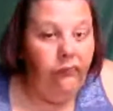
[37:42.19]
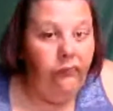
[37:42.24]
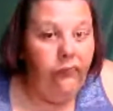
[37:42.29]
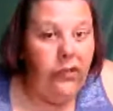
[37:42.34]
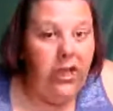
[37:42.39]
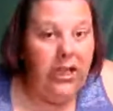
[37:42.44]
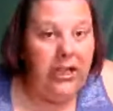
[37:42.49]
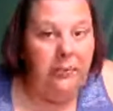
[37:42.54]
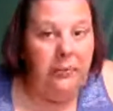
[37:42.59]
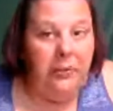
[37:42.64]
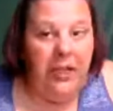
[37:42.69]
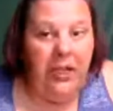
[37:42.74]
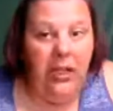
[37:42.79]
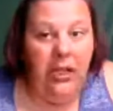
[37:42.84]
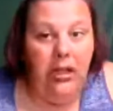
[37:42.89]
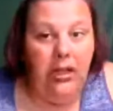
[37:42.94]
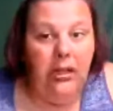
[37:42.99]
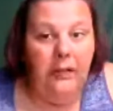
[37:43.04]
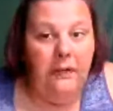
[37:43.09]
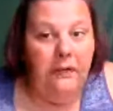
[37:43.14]
just
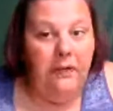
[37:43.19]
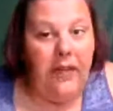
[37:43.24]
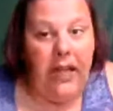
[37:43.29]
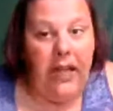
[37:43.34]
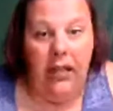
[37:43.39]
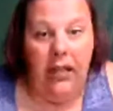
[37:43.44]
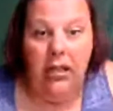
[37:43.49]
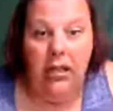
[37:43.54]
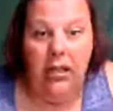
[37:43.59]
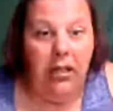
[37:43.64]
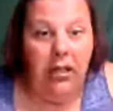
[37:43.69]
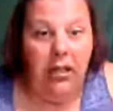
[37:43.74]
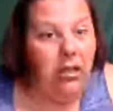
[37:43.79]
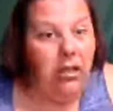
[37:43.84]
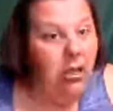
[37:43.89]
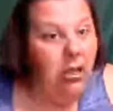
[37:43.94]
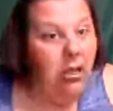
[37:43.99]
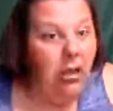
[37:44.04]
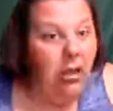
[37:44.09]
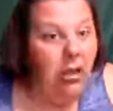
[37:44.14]
because of
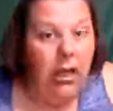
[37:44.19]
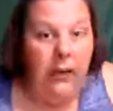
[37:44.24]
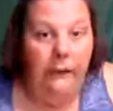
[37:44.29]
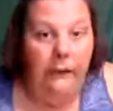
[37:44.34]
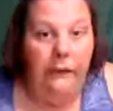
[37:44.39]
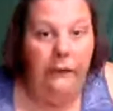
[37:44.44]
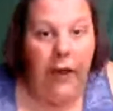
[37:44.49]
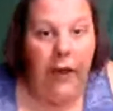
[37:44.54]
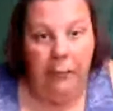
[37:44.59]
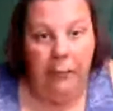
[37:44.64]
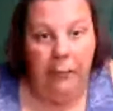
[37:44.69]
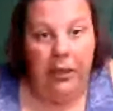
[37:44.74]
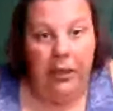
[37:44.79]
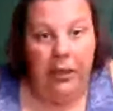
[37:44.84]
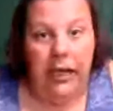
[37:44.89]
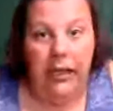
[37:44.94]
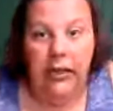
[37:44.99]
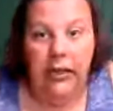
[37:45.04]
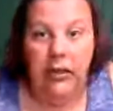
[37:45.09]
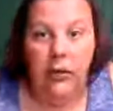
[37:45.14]
things, family
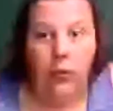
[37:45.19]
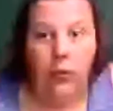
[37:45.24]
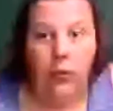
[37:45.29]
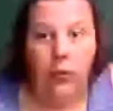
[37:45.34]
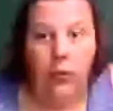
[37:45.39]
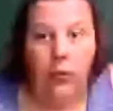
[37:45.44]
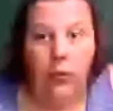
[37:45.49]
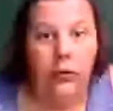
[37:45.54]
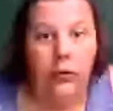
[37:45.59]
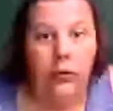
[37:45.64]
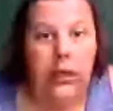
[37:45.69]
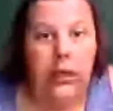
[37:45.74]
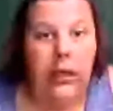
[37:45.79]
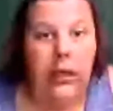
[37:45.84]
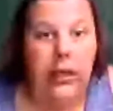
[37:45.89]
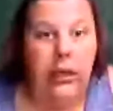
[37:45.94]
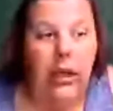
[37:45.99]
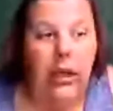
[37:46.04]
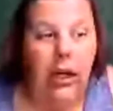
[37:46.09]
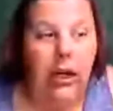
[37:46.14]
things going
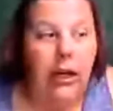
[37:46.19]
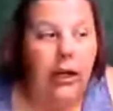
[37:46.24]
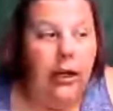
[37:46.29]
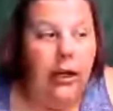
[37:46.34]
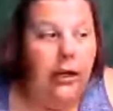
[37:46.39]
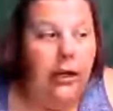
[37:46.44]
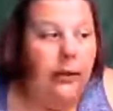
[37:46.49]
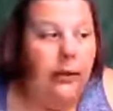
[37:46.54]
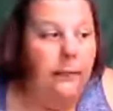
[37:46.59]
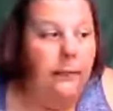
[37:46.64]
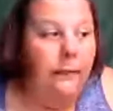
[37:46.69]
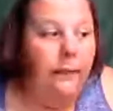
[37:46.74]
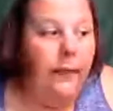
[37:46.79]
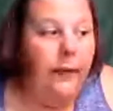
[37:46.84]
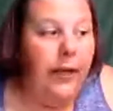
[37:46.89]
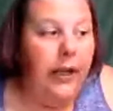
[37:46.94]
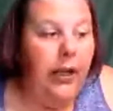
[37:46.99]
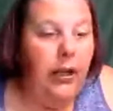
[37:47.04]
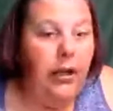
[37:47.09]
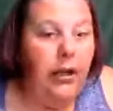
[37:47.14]
on.
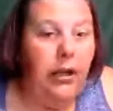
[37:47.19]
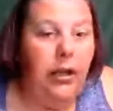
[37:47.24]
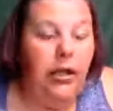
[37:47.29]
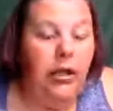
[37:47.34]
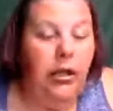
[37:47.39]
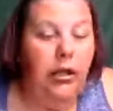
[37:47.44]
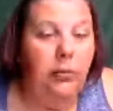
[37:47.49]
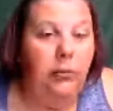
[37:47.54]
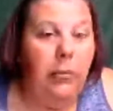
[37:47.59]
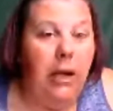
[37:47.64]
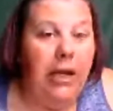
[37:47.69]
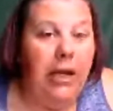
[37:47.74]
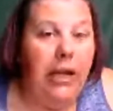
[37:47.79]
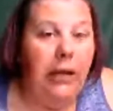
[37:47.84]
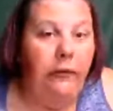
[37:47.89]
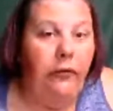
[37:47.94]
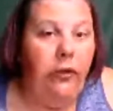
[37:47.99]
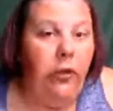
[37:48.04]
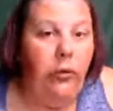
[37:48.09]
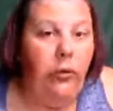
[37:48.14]
My
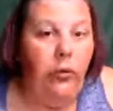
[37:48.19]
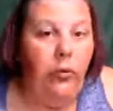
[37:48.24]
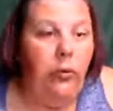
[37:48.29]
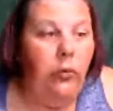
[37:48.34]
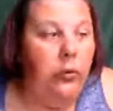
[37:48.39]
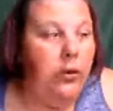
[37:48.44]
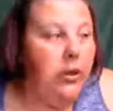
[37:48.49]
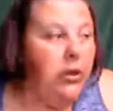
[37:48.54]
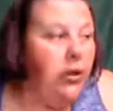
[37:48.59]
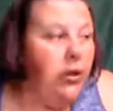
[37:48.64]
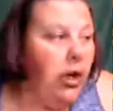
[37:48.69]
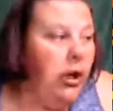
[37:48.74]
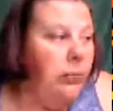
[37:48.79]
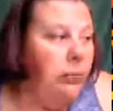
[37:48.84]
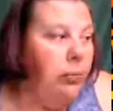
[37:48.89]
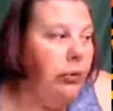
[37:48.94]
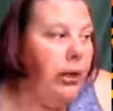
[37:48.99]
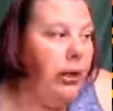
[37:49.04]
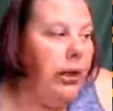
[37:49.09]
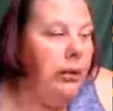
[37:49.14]
nephew will
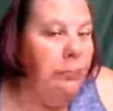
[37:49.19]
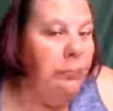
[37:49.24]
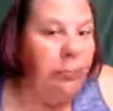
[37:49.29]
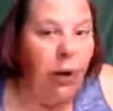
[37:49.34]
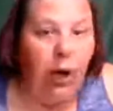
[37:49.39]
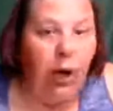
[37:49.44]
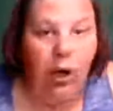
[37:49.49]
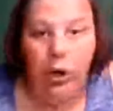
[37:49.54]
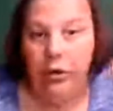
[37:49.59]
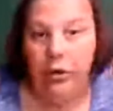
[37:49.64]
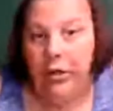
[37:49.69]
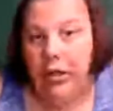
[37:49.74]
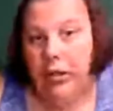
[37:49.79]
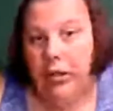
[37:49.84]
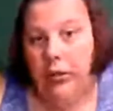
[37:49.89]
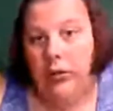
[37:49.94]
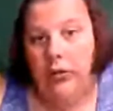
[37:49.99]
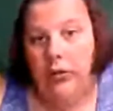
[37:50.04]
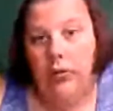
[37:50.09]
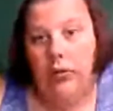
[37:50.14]
start playing ball
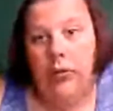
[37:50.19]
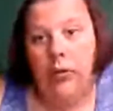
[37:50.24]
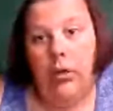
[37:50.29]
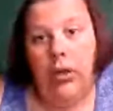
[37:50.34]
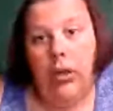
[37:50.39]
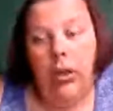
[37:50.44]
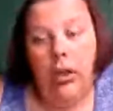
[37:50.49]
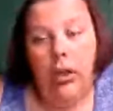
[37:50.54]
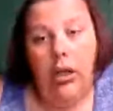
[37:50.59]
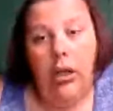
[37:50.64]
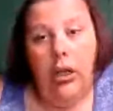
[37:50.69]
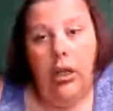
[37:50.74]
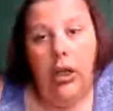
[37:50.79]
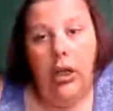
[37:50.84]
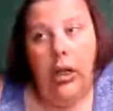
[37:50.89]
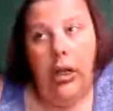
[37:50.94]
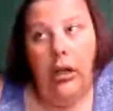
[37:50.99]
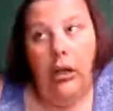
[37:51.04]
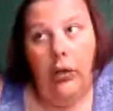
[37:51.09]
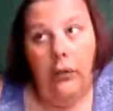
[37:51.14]
soon,
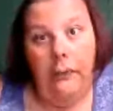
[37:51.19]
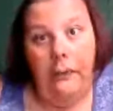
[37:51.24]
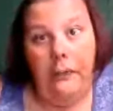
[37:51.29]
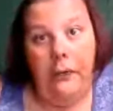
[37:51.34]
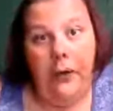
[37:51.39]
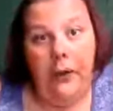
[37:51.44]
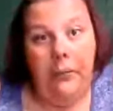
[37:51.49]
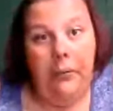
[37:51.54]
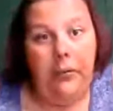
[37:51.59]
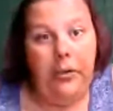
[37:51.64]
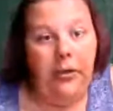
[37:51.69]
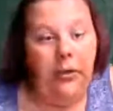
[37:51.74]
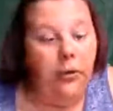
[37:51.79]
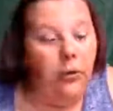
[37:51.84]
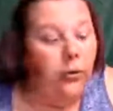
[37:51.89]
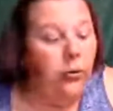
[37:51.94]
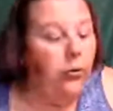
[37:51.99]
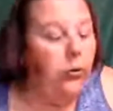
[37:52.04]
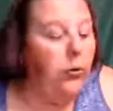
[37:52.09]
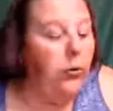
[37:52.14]
hopefully with
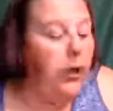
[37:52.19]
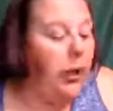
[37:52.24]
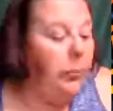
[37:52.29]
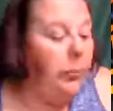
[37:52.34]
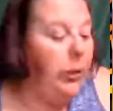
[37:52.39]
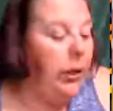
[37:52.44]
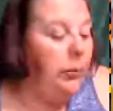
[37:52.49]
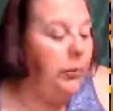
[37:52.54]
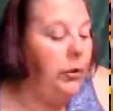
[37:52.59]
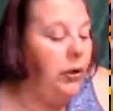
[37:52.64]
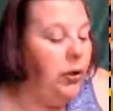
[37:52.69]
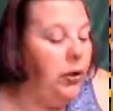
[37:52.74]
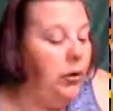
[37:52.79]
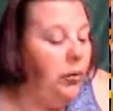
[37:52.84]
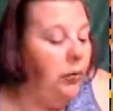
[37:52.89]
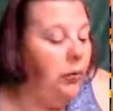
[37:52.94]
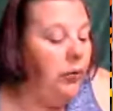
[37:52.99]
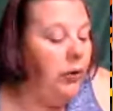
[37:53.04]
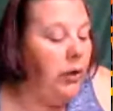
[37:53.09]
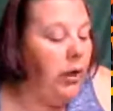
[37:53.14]
school, and I'll be able to go
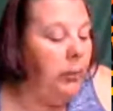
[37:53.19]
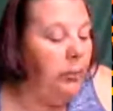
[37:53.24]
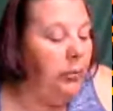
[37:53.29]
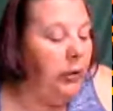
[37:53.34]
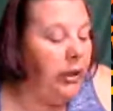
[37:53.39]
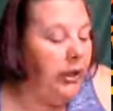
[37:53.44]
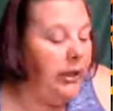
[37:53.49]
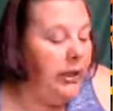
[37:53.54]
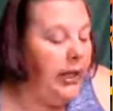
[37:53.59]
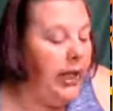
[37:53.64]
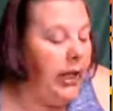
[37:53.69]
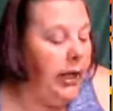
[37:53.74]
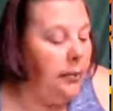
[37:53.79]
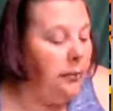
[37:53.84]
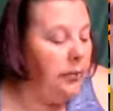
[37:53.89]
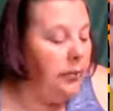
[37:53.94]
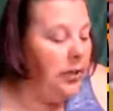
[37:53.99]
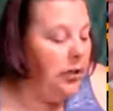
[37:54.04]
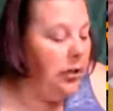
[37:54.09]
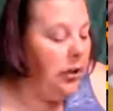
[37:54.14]
to a couple of his
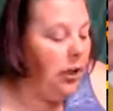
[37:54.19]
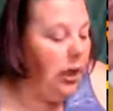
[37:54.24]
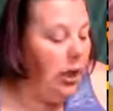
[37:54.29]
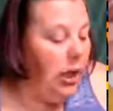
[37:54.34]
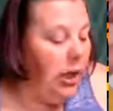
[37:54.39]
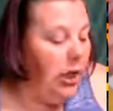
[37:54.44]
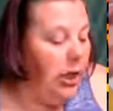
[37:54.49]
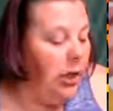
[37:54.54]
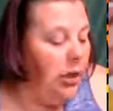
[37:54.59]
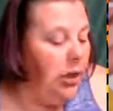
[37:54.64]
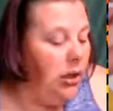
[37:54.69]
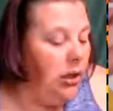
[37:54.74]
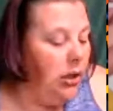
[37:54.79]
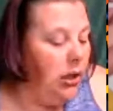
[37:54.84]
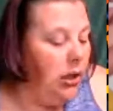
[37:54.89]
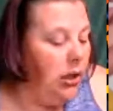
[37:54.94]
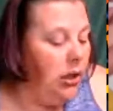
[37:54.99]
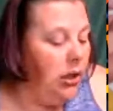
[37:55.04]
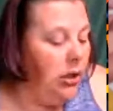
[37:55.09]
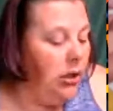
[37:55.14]
games at
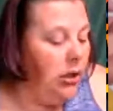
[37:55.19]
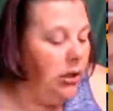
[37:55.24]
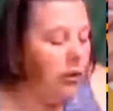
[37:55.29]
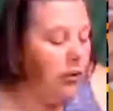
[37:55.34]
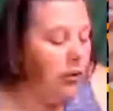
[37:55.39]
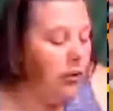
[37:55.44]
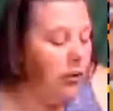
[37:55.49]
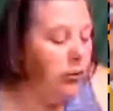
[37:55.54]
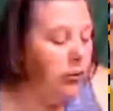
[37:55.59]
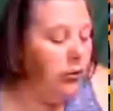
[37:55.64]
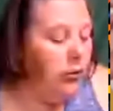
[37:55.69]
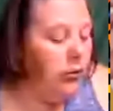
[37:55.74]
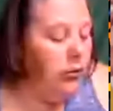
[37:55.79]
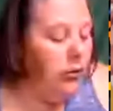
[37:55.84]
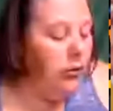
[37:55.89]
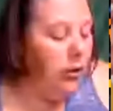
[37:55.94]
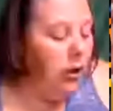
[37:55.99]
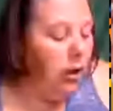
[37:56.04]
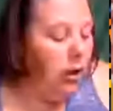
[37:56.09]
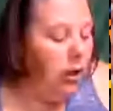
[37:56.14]
the school.
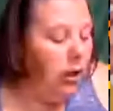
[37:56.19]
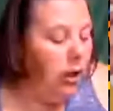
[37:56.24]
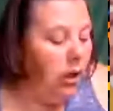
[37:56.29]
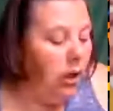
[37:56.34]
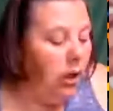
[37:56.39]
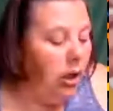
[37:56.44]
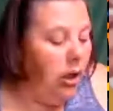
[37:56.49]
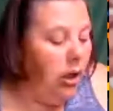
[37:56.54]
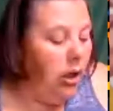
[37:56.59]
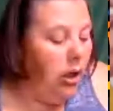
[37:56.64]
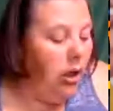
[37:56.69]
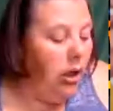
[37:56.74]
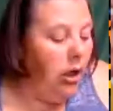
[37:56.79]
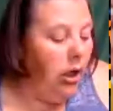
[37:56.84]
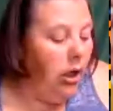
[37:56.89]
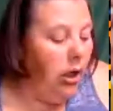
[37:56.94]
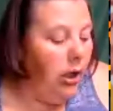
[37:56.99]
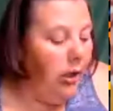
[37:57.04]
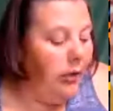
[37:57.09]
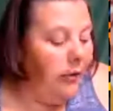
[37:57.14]

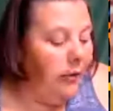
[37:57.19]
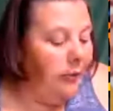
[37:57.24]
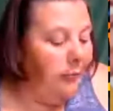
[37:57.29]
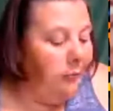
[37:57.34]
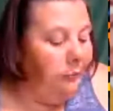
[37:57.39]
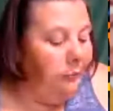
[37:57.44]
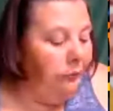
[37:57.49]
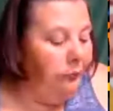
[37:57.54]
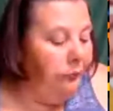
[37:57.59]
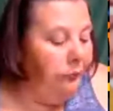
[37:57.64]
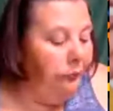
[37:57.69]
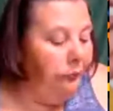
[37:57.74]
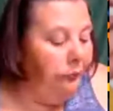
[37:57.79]
And